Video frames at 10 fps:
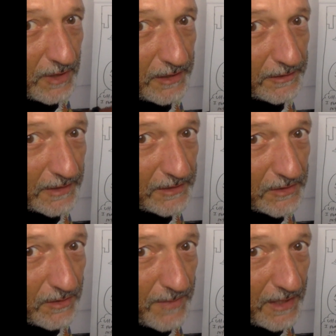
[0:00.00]
running to
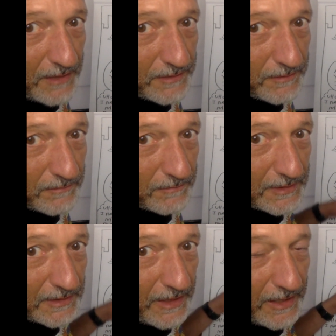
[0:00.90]
catch the bus.
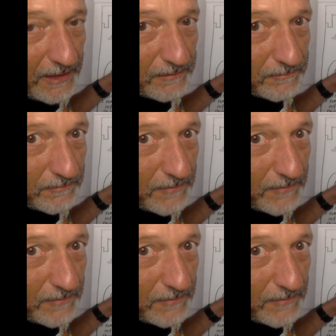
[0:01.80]
He's late,